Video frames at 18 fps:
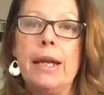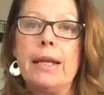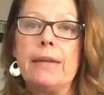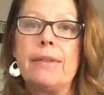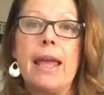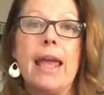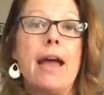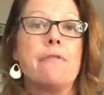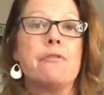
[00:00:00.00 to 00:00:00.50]
They
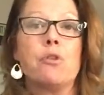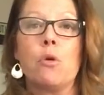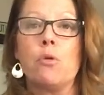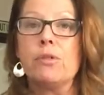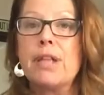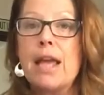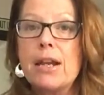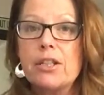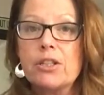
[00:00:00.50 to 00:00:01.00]
have their own
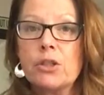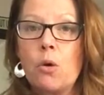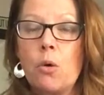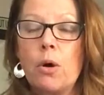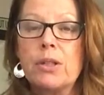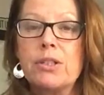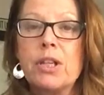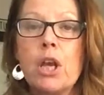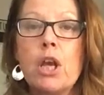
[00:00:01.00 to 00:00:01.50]
tennis courts,
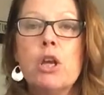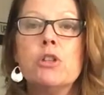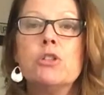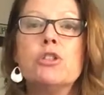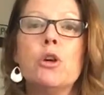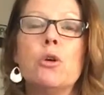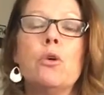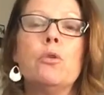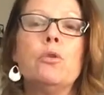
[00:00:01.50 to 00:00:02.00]

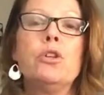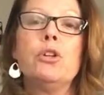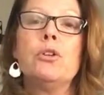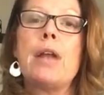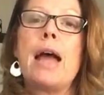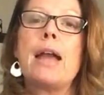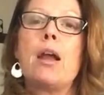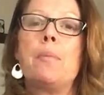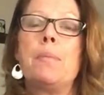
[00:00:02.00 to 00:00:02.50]
so you're not
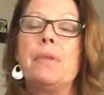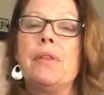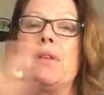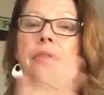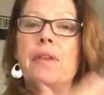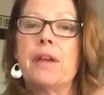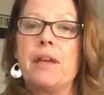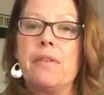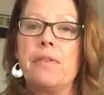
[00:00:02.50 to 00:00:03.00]
up in the
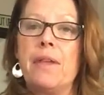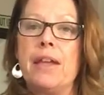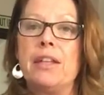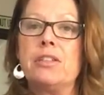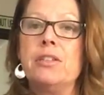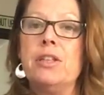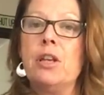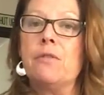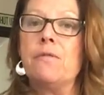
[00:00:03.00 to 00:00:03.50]
thick of things
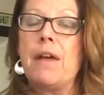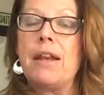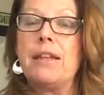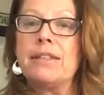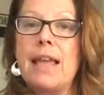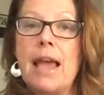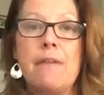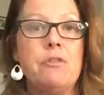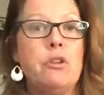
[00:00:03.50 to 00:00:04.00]
near Venice
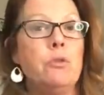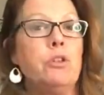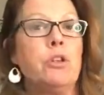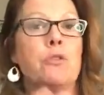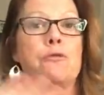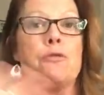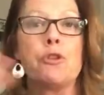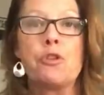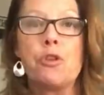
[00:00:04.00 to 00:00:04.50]
Avenue. You're
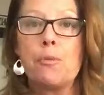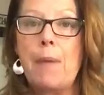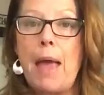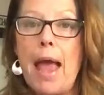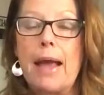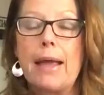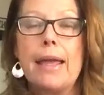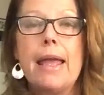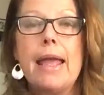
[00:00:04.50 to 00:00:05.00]
further back,
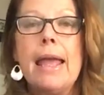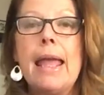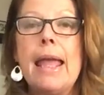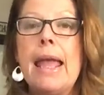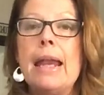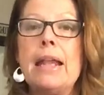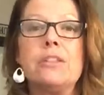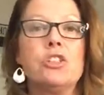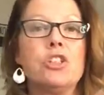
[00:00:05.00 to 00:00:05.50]
and
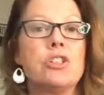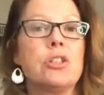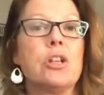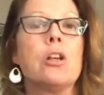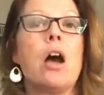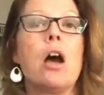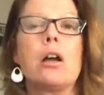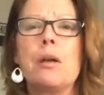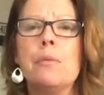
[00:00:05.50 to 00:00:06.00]
it's just a
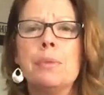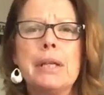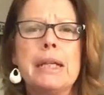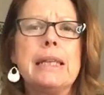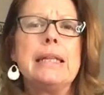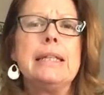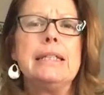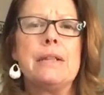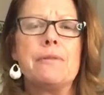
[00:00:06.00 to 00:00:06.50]
completely
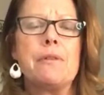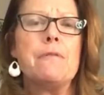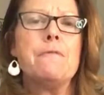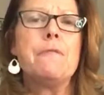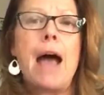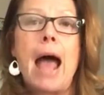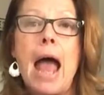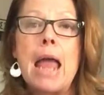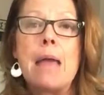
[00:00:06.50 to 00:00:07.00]
different
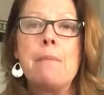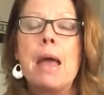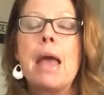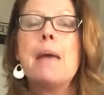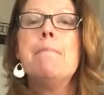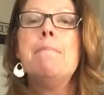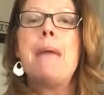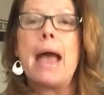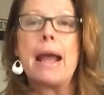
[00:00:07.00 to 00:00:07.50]
vibe
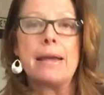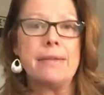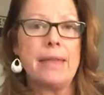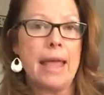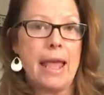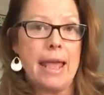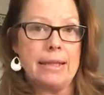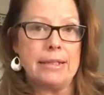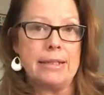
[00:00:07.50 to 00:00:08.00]
back in that
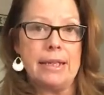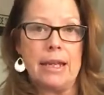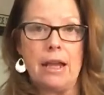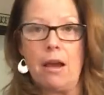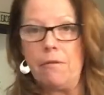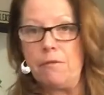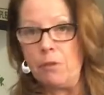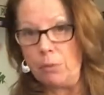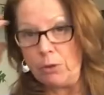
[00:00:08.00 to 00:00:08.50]
entity of
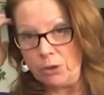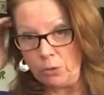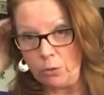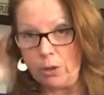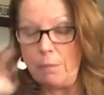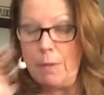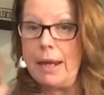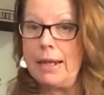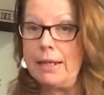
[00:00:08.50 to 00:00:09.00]
the Resort of
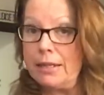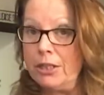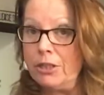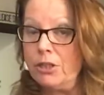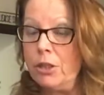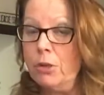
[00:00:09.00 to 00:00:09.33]
Bay Indies too.